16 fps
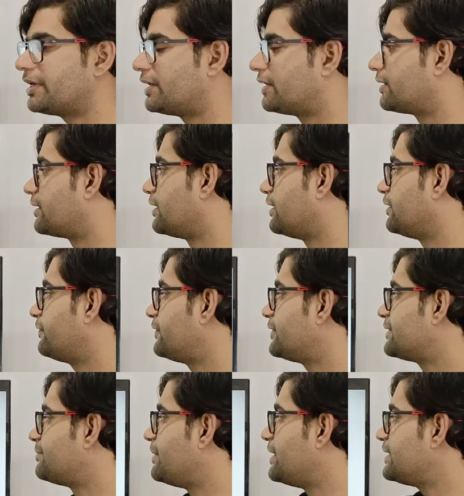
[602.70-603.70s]
paragraph.
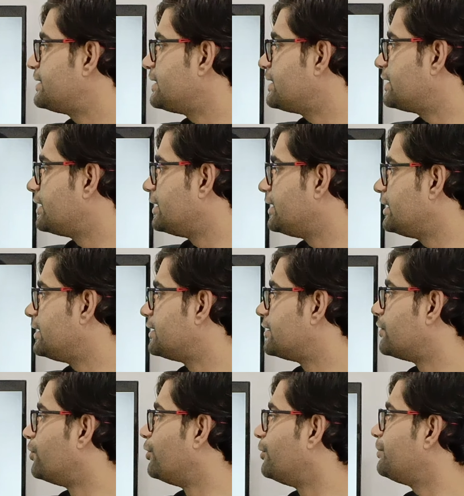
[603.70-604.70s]
It's basically
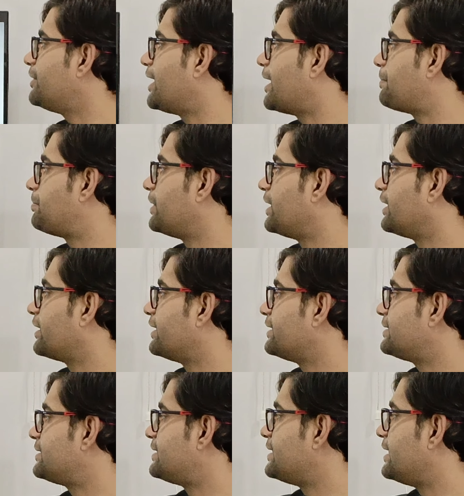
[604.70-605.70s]
no napping
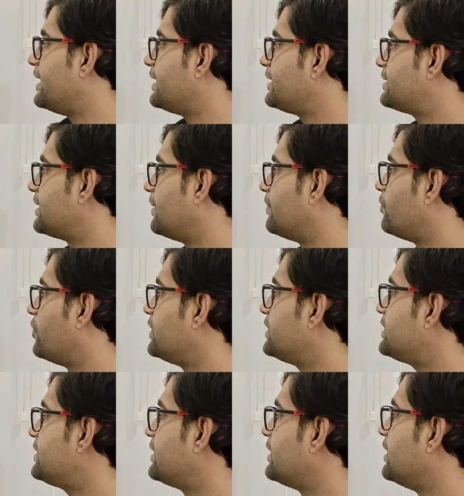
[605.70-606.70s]
is stealing
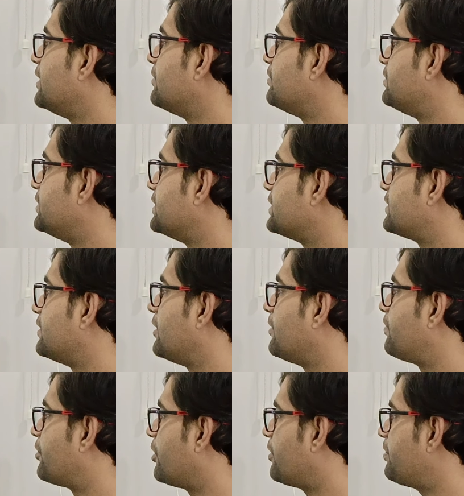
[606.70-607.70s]
someone's
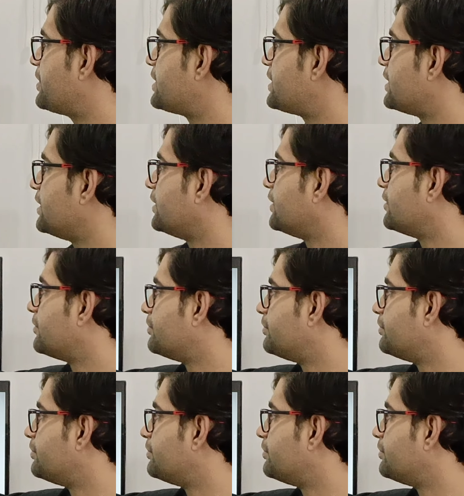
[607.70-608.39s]
personal property.